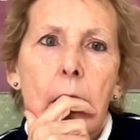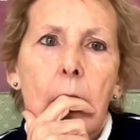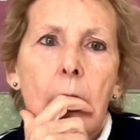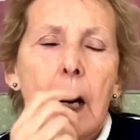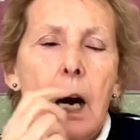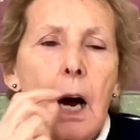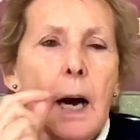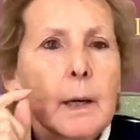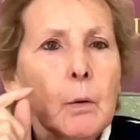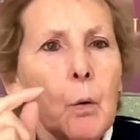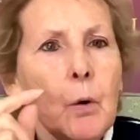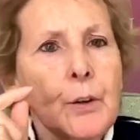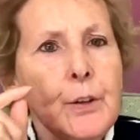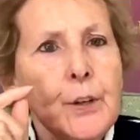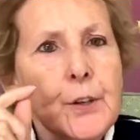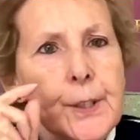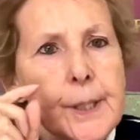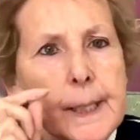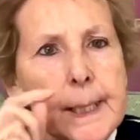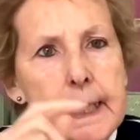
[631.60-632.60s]
and I want you
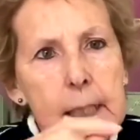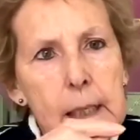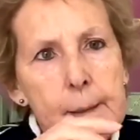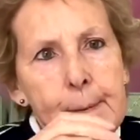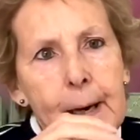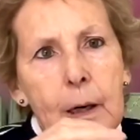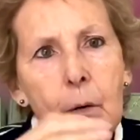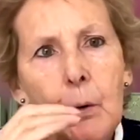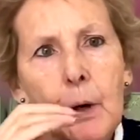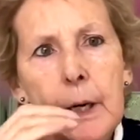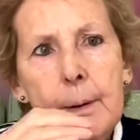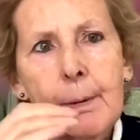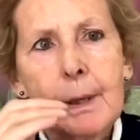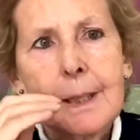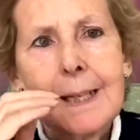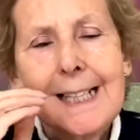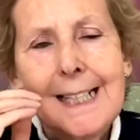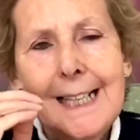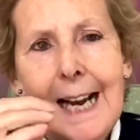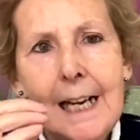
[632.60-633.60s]
to think about what I'm going to
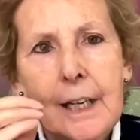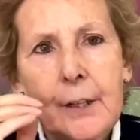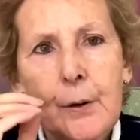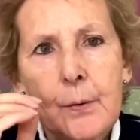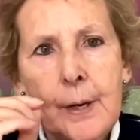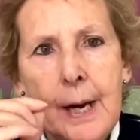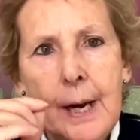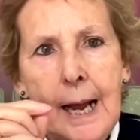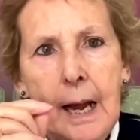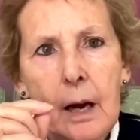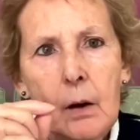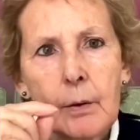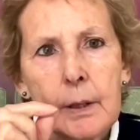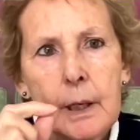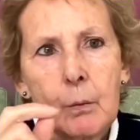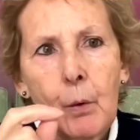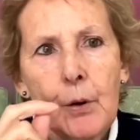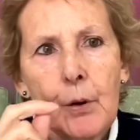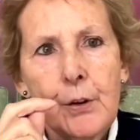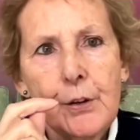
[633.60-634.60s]
tell you now, and I
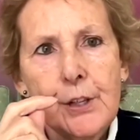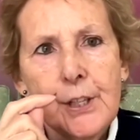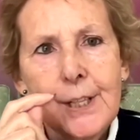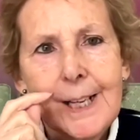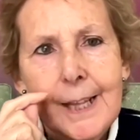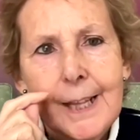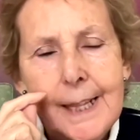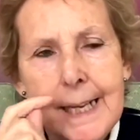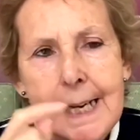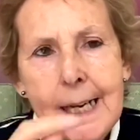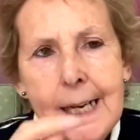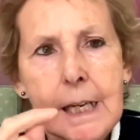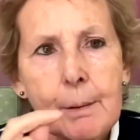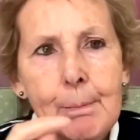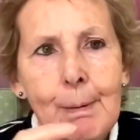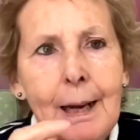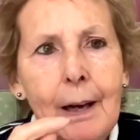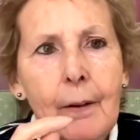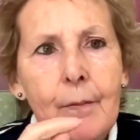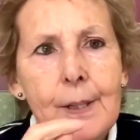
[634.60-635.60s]
want you to think
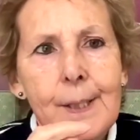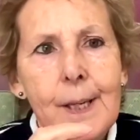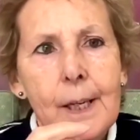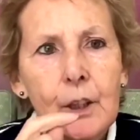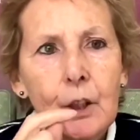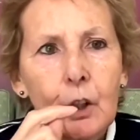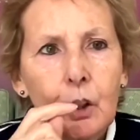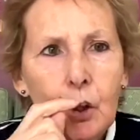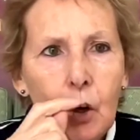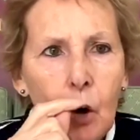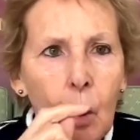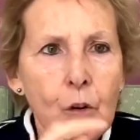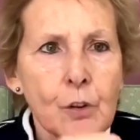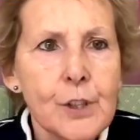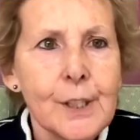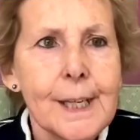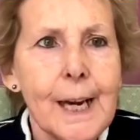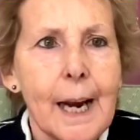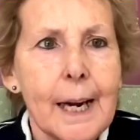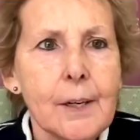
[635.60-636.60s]
about this in the
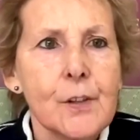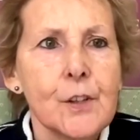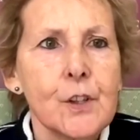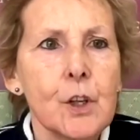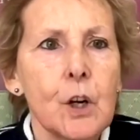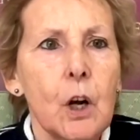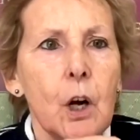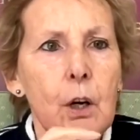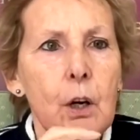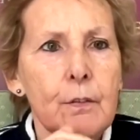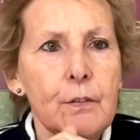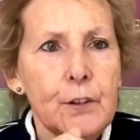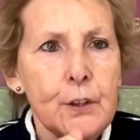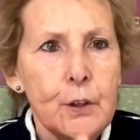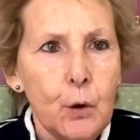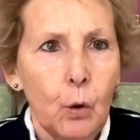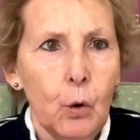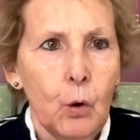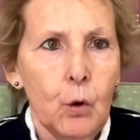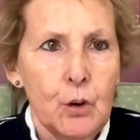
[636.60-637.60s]
context of
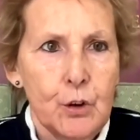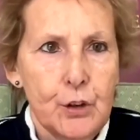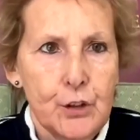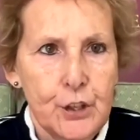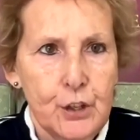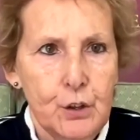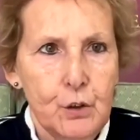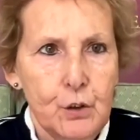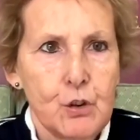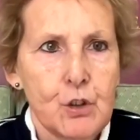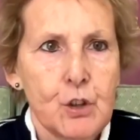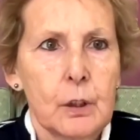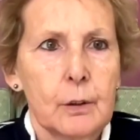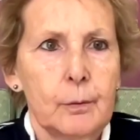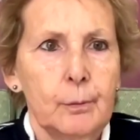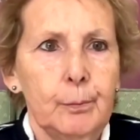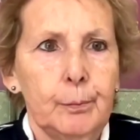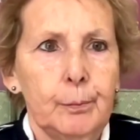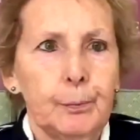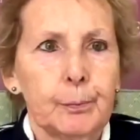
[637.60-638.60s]
your children.
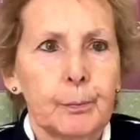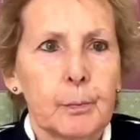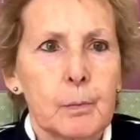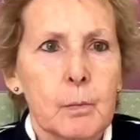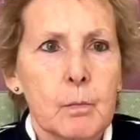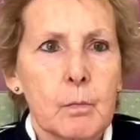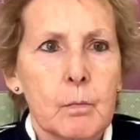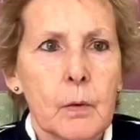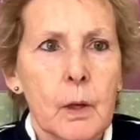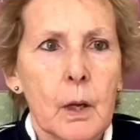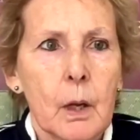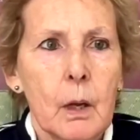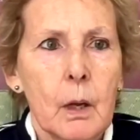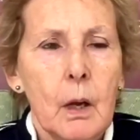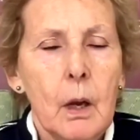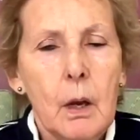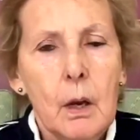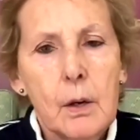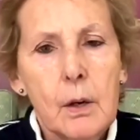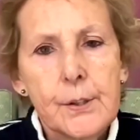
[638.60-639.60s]

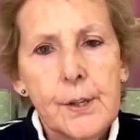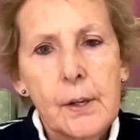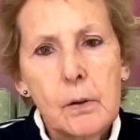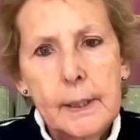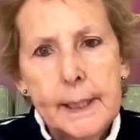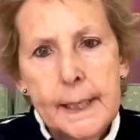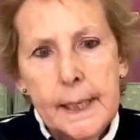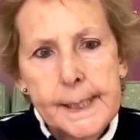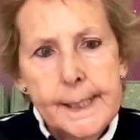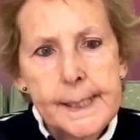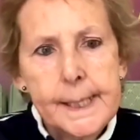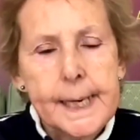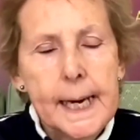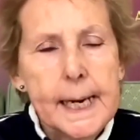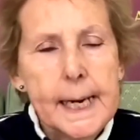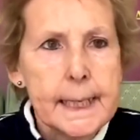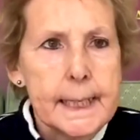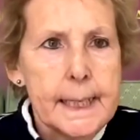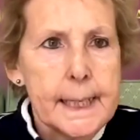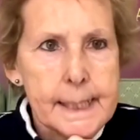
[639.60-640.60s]
So kids are
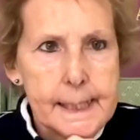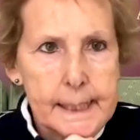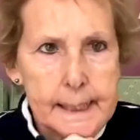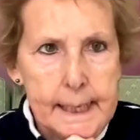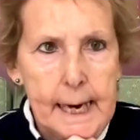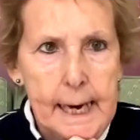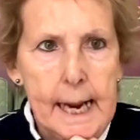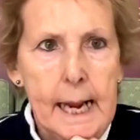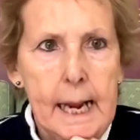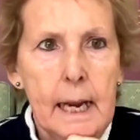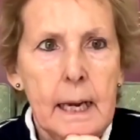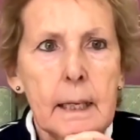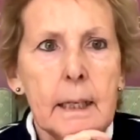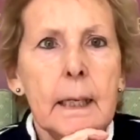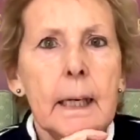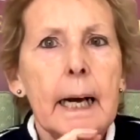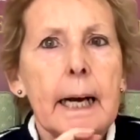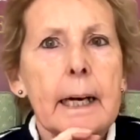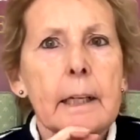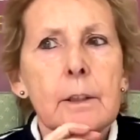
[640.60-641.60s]
taken into care,
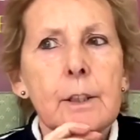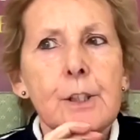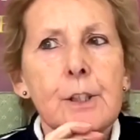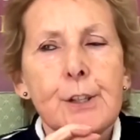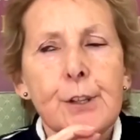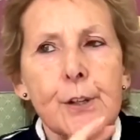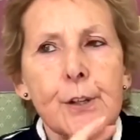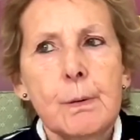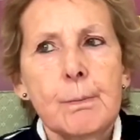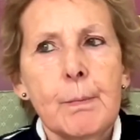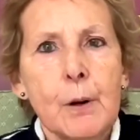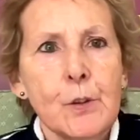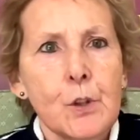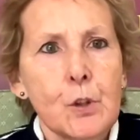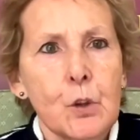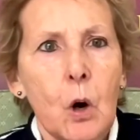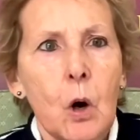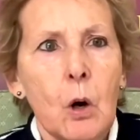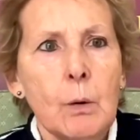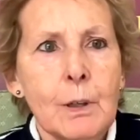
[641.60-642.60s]
and the two most
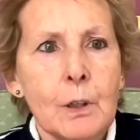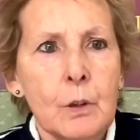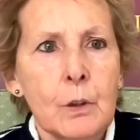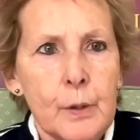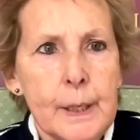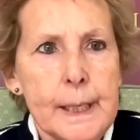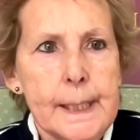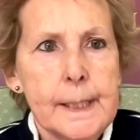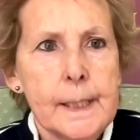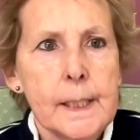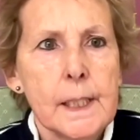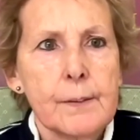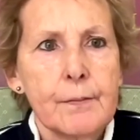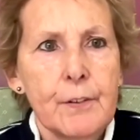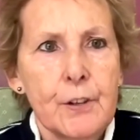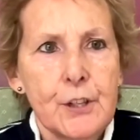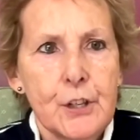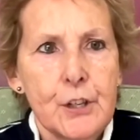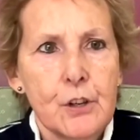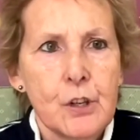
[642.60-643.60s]
common reasons for
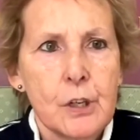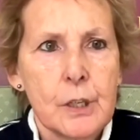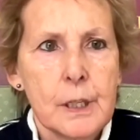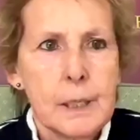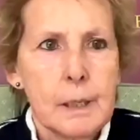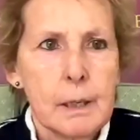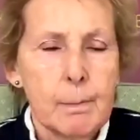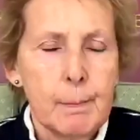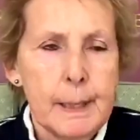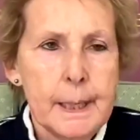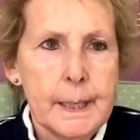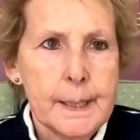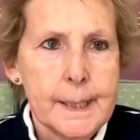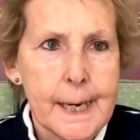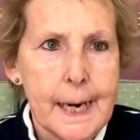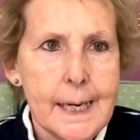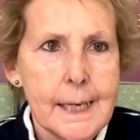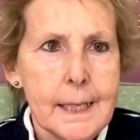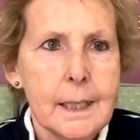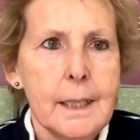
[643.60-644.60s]
children being
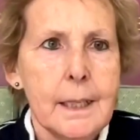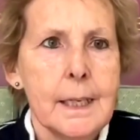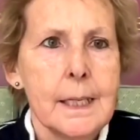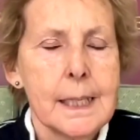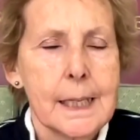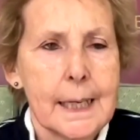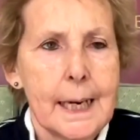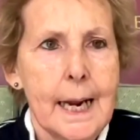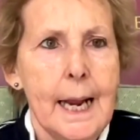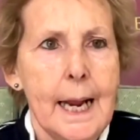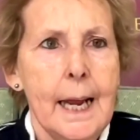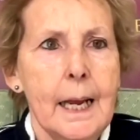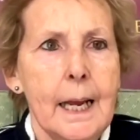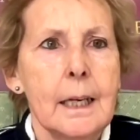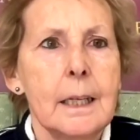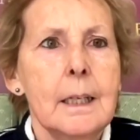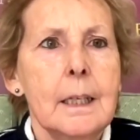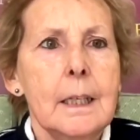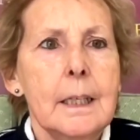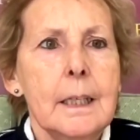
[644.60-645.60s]
taken into care
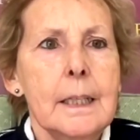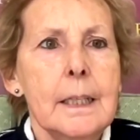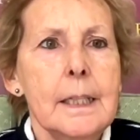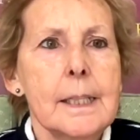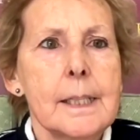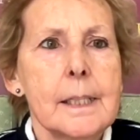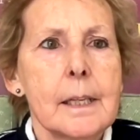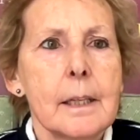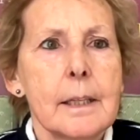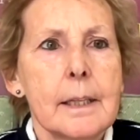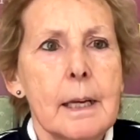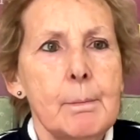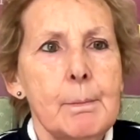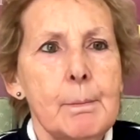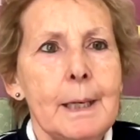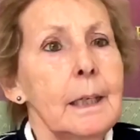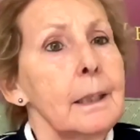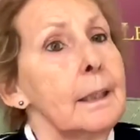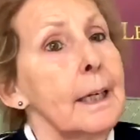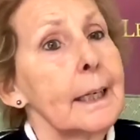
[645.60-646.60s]
is that they're
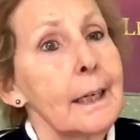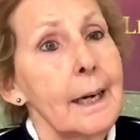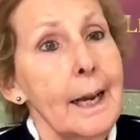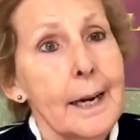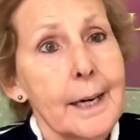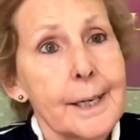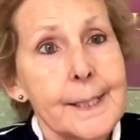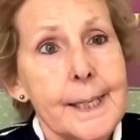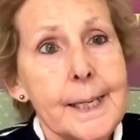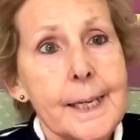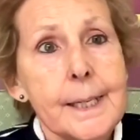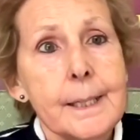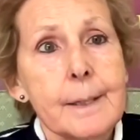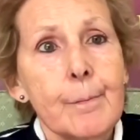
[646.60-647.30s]
being neglected